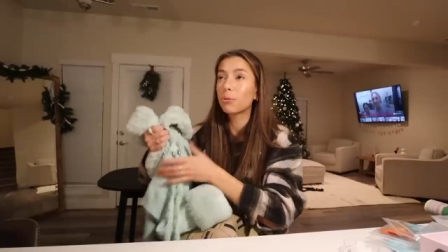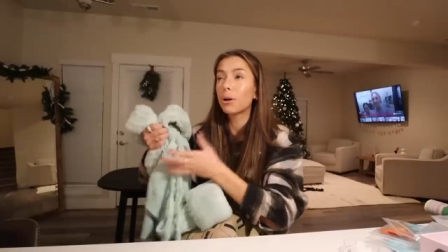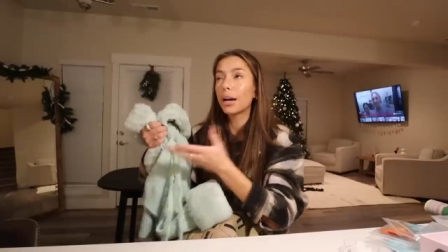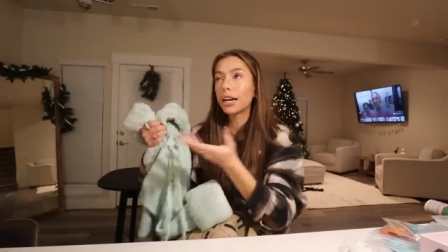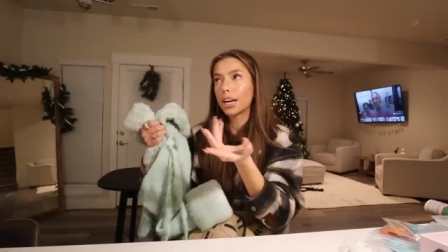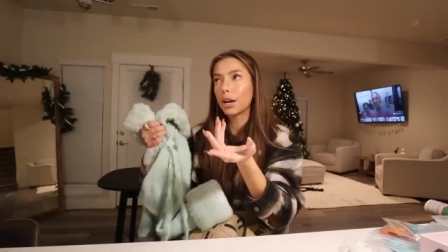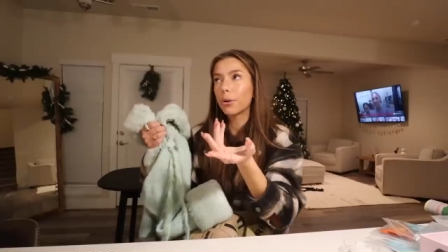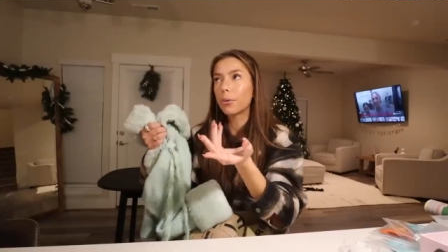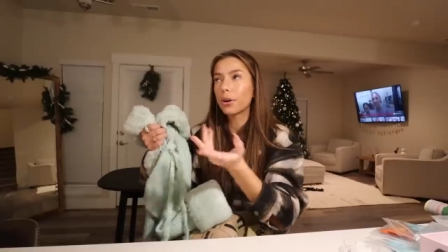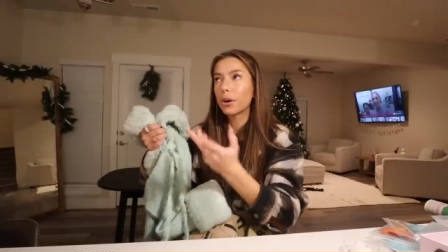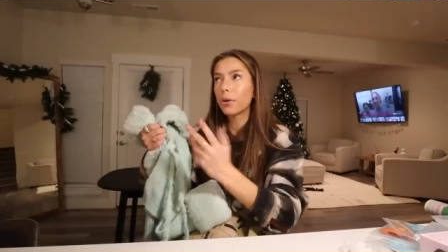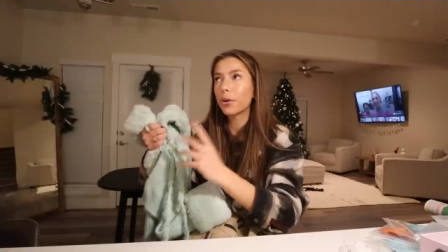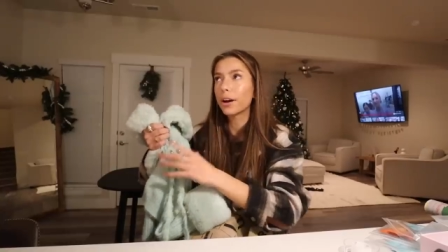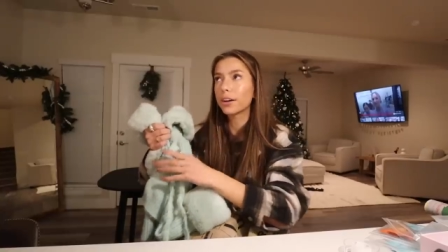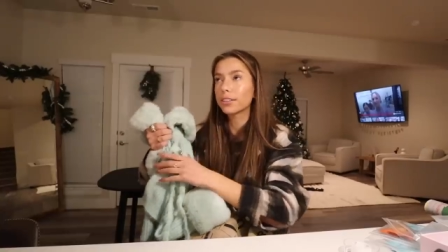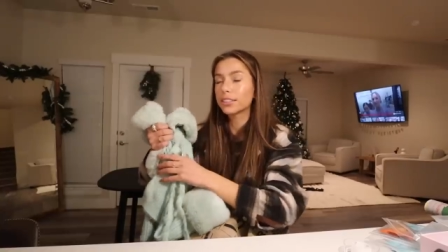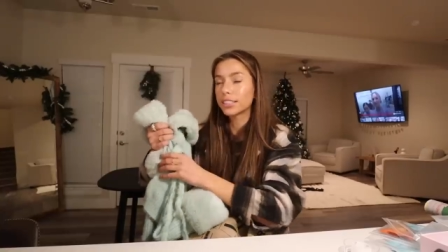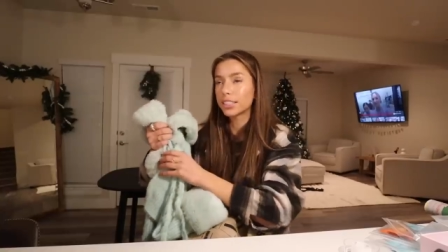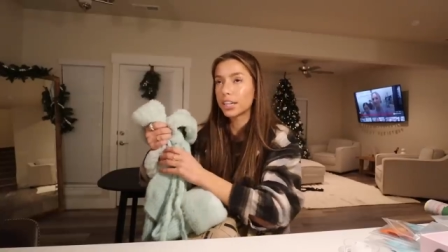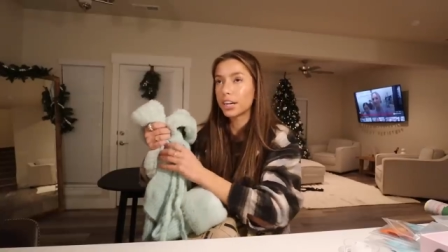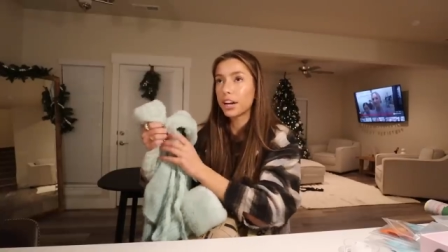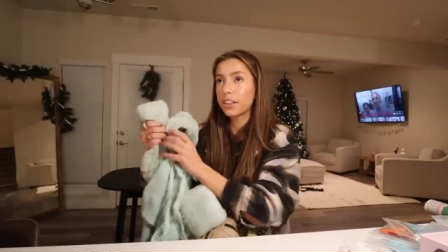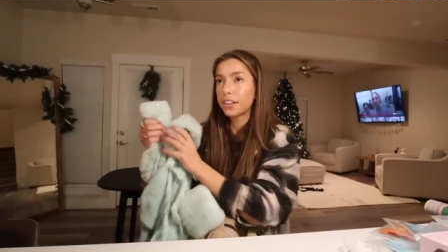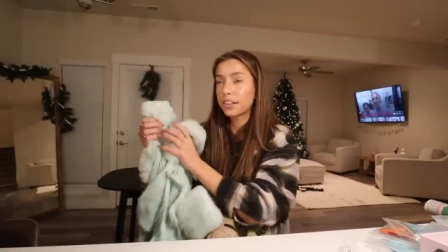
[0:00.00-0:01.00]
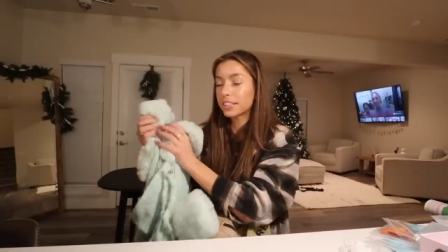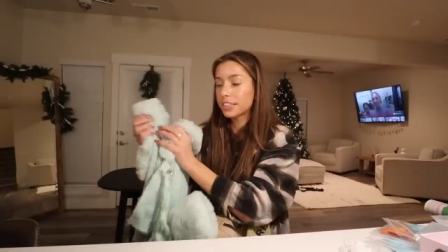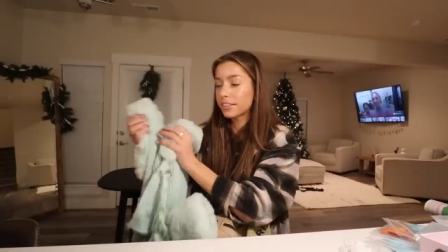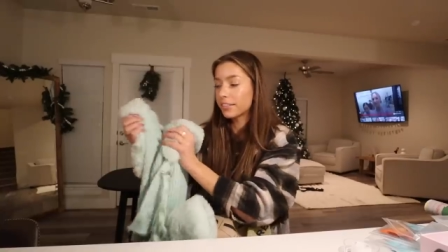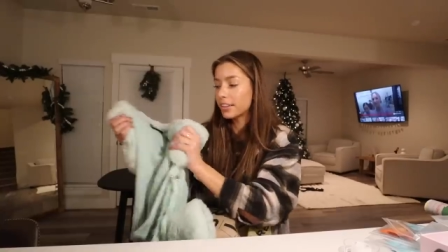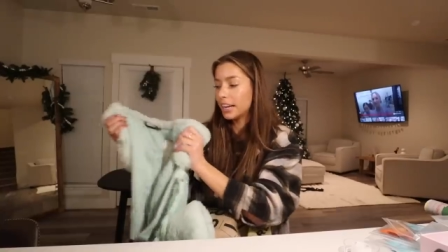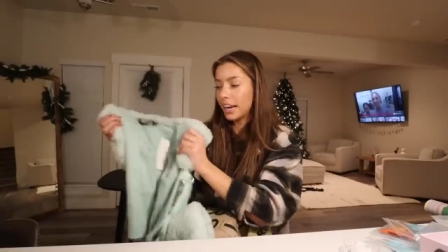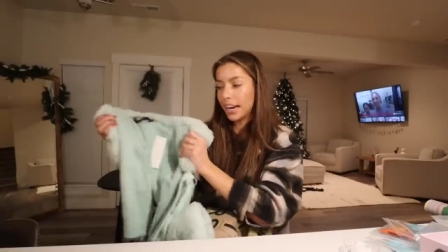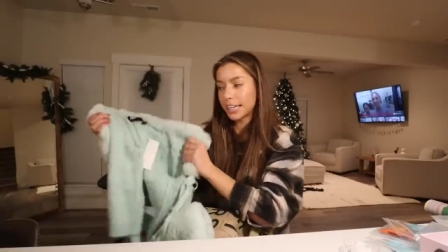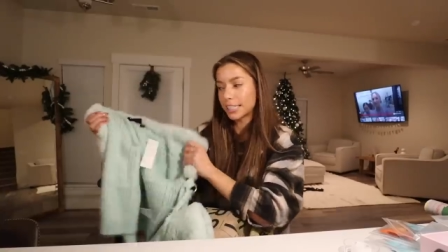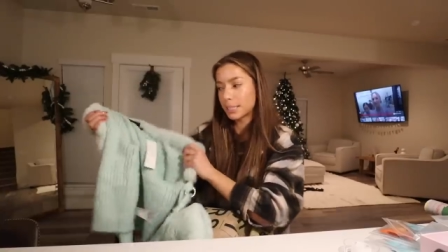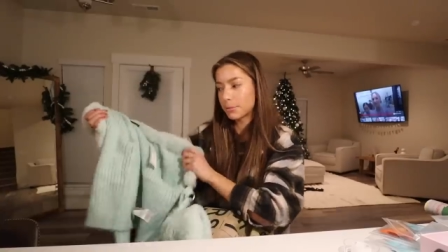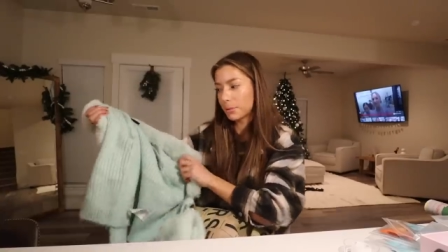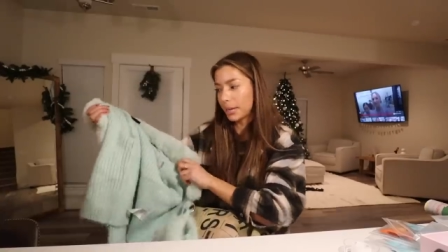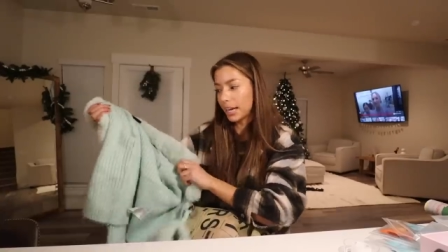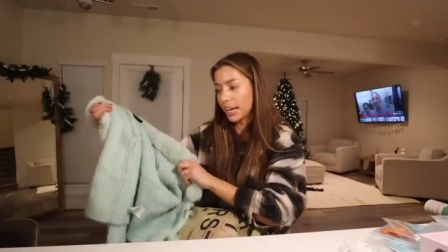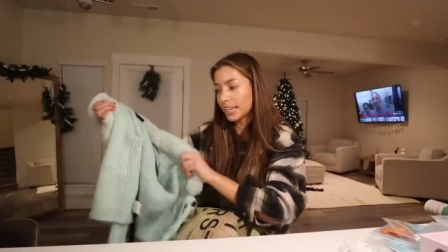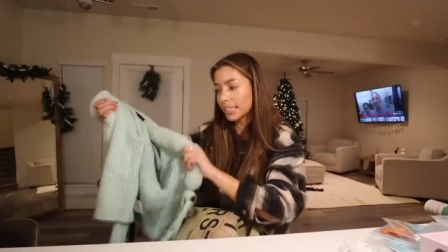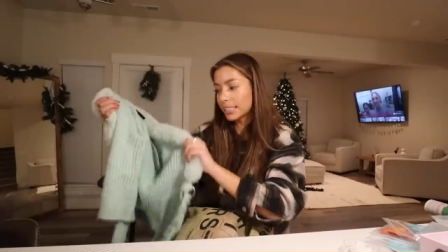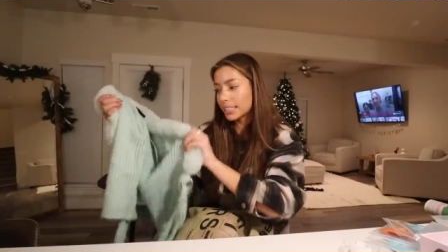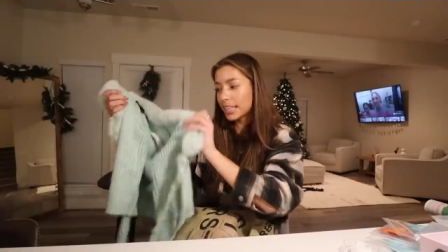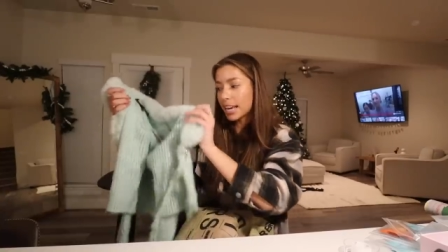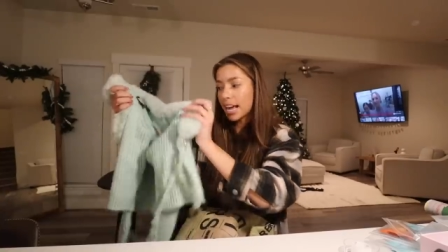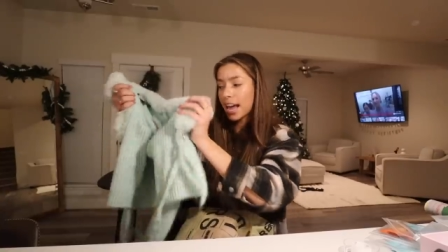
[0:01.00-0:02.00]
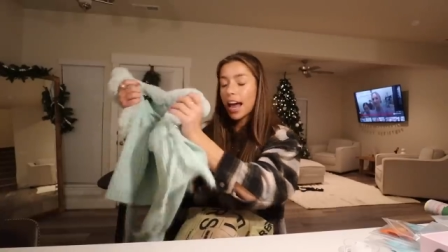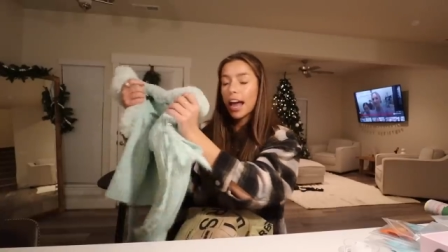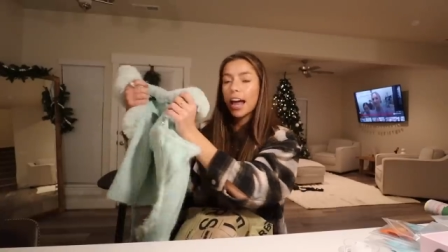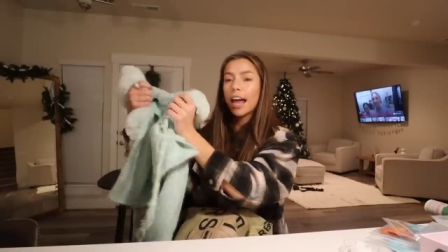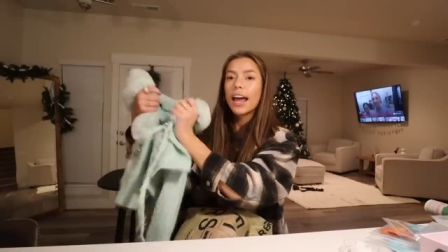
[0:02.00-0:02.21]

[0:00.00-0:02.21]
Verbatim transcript: Well, I know we're going out to dinner at this nice place.